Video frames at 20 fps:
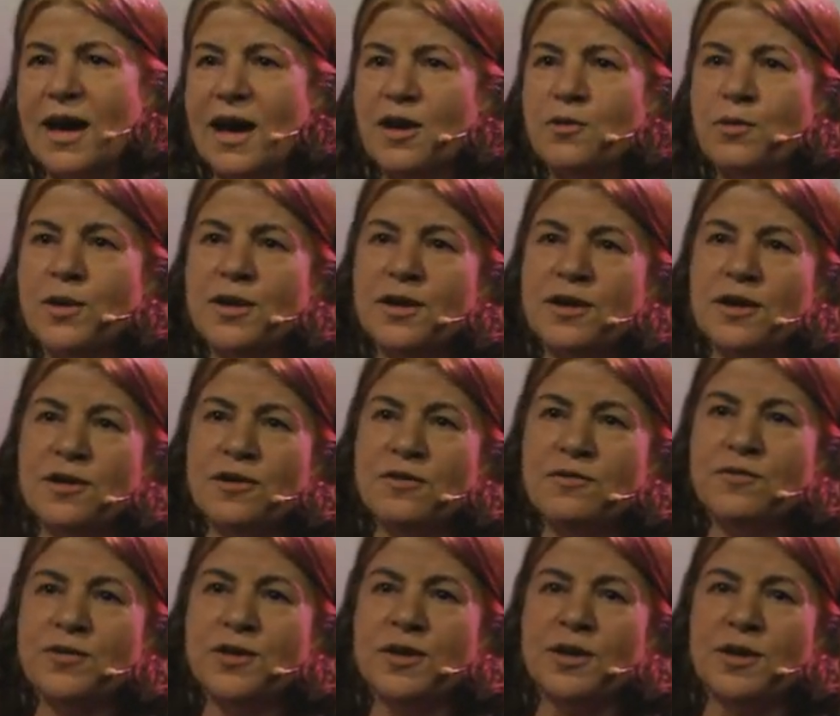And when
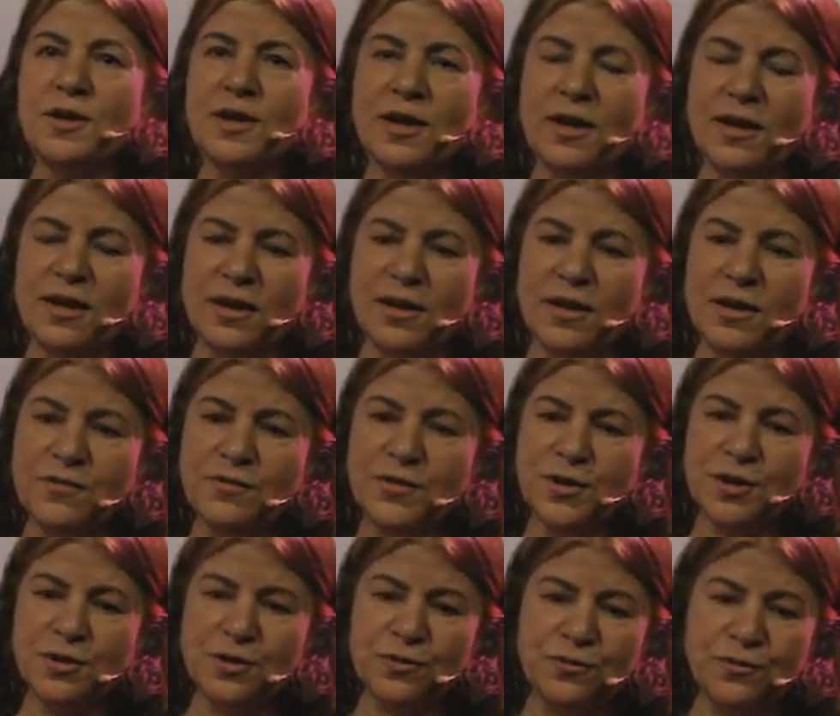
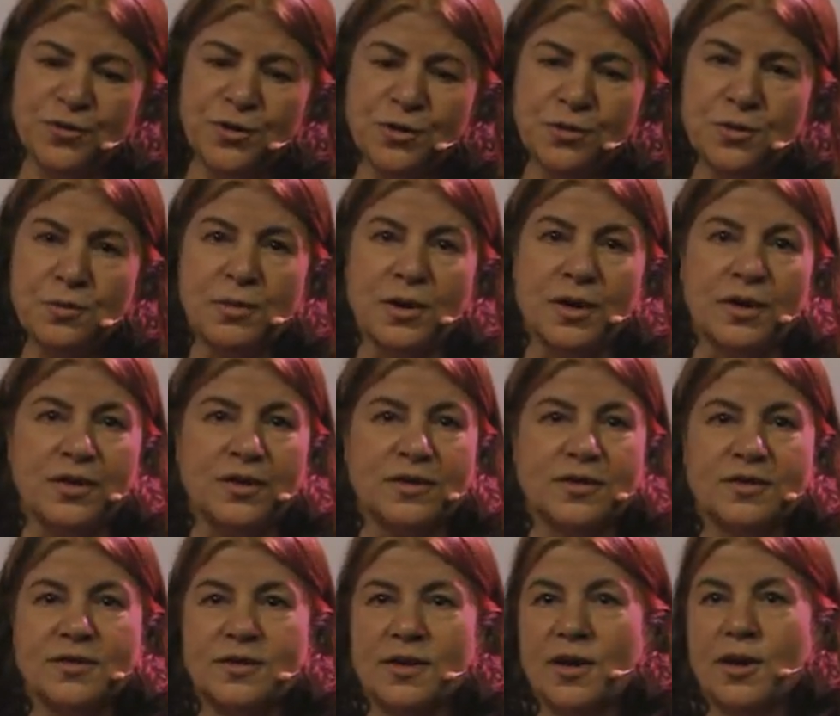every few
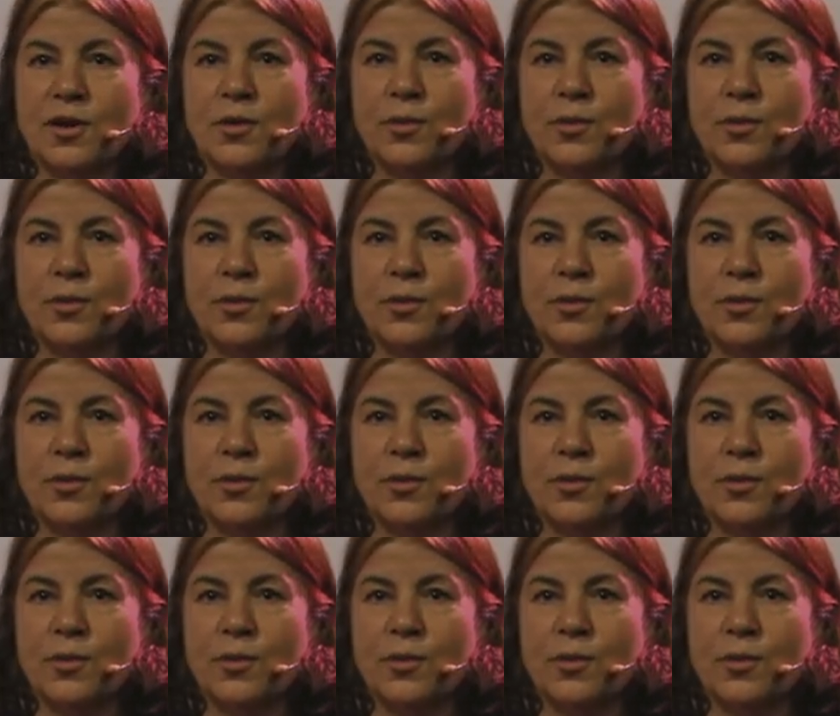months,